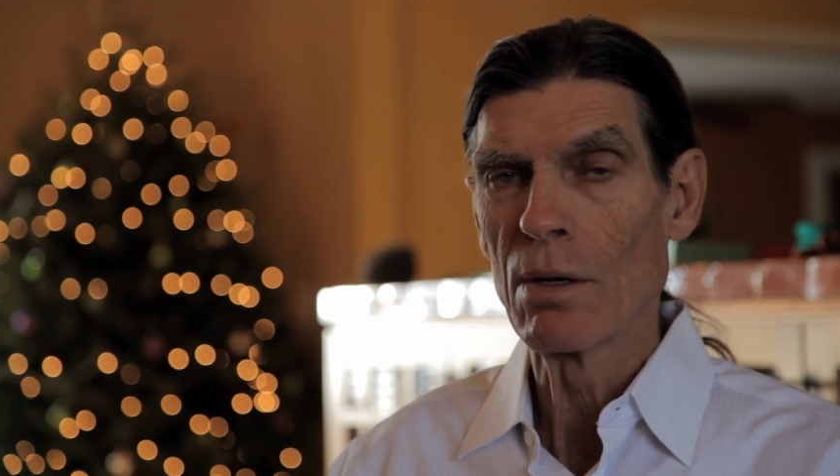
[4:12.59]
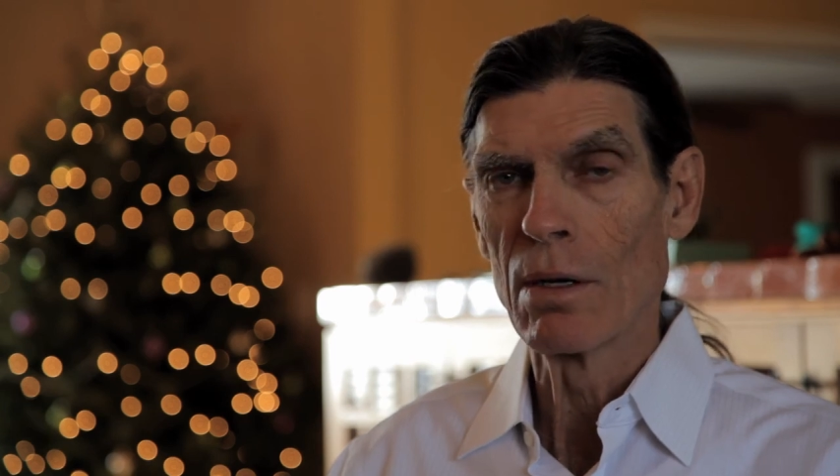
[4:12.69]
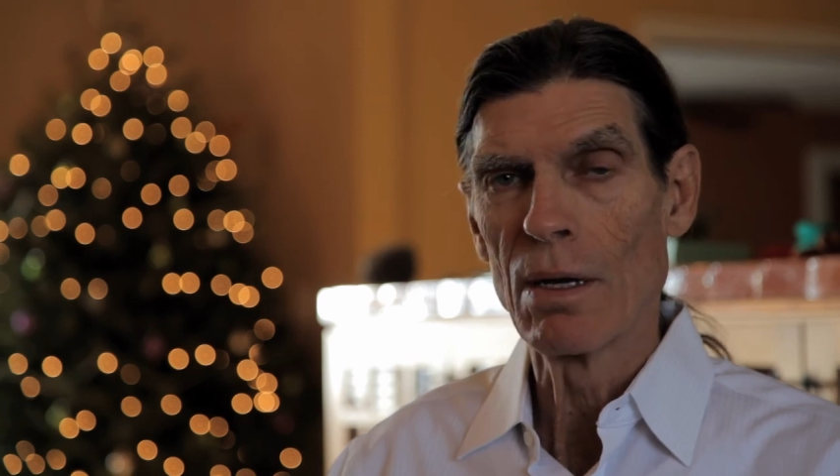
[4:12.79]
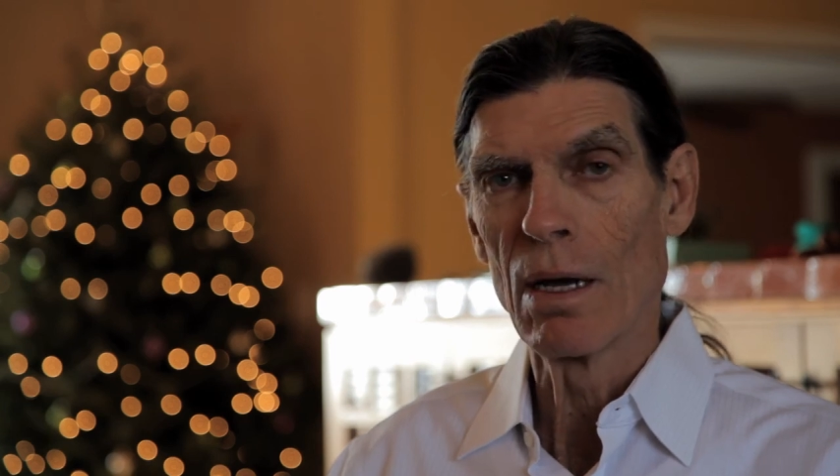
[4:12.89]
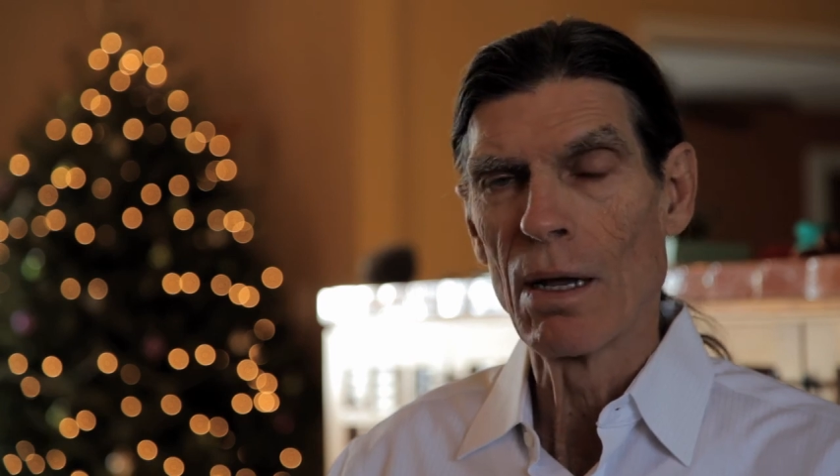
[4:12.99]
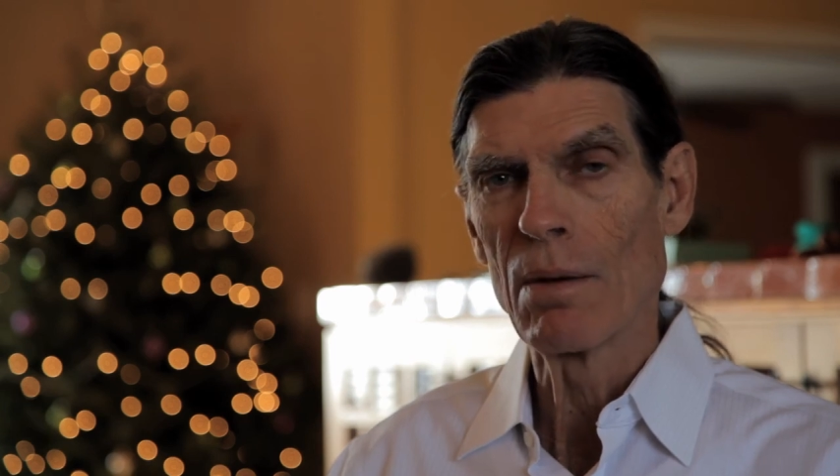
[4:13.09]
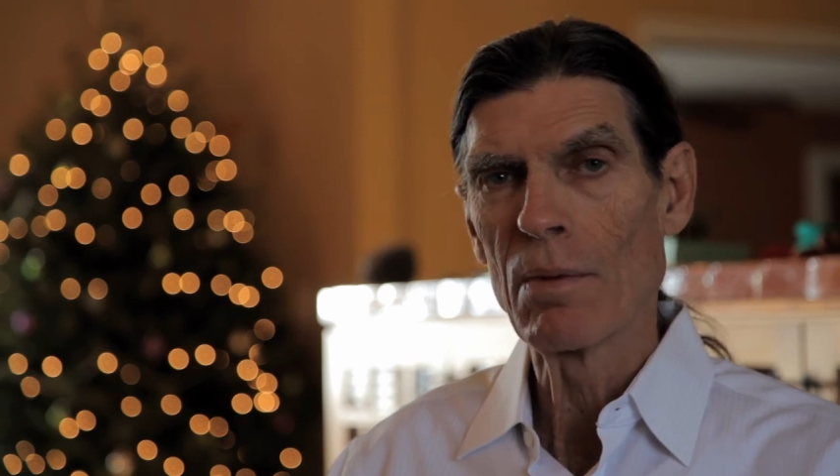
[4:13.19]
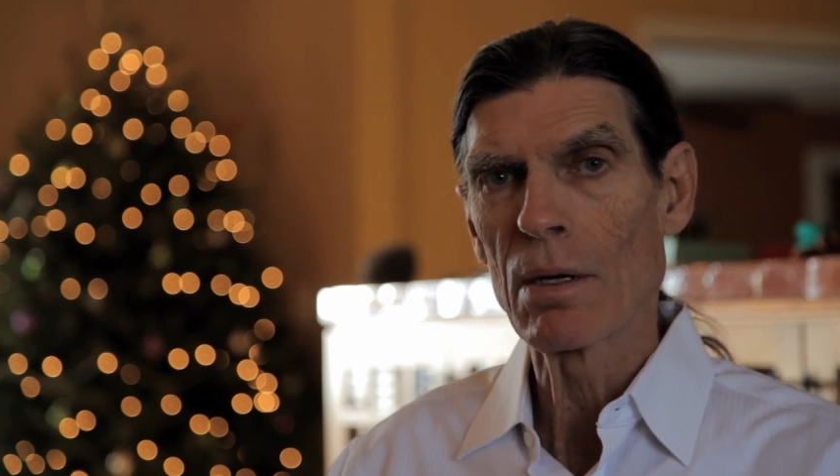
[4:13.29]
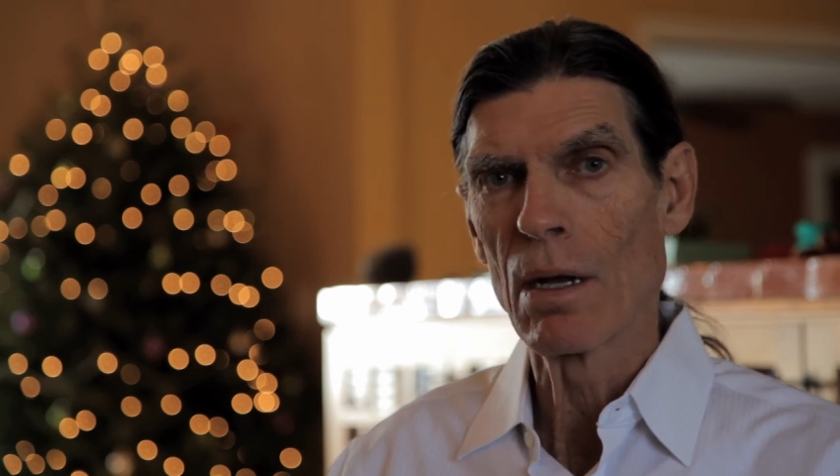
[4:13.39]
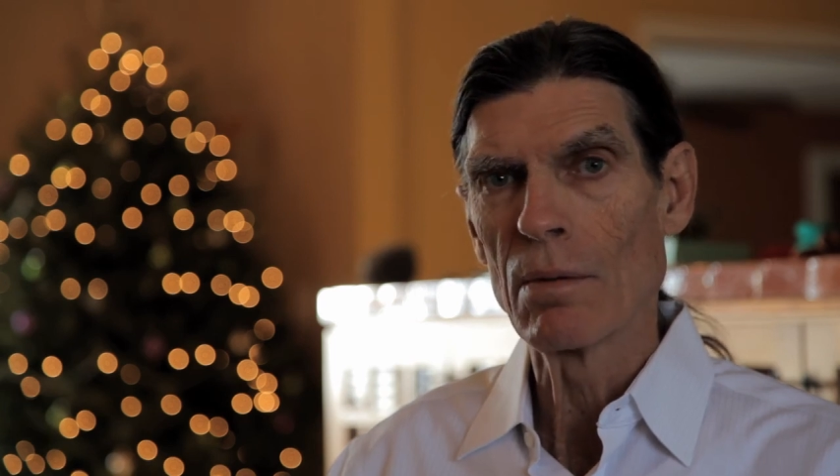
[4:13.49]
or a
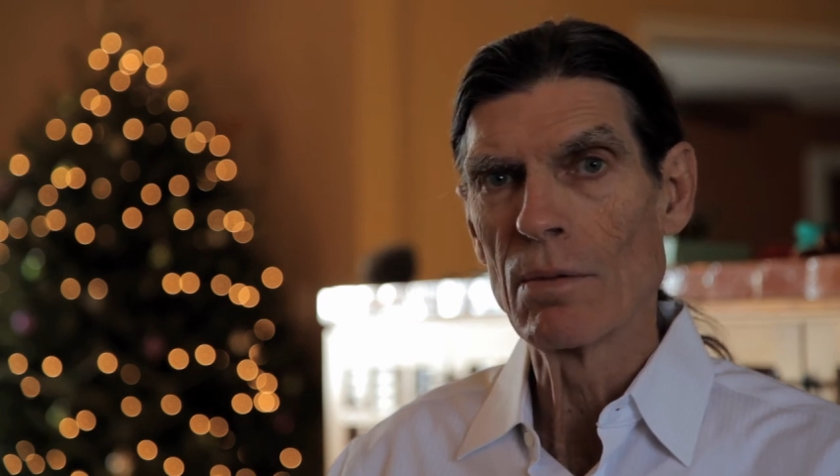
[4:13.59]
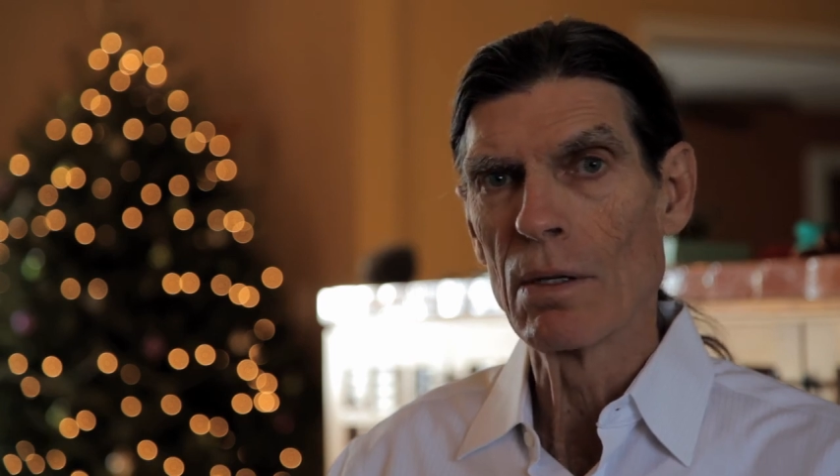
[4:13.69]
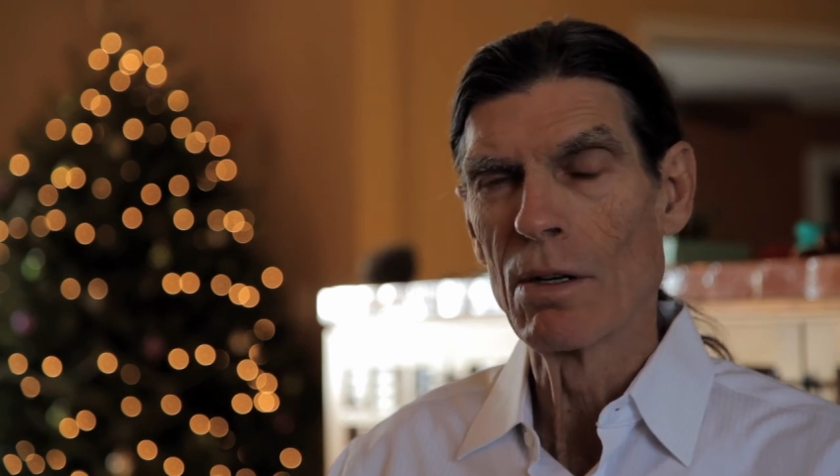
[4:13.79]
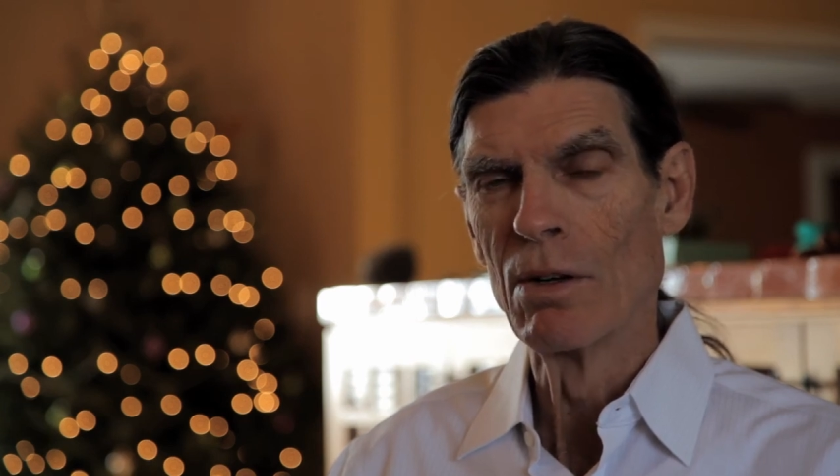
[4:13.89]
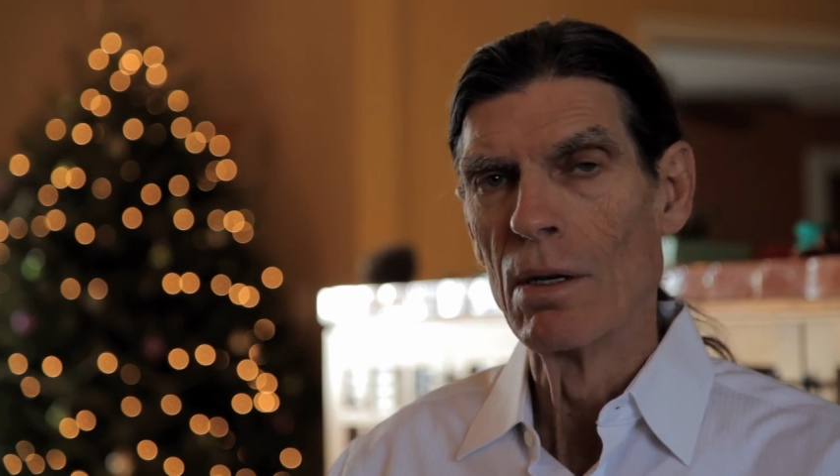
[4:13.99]
dynamic object,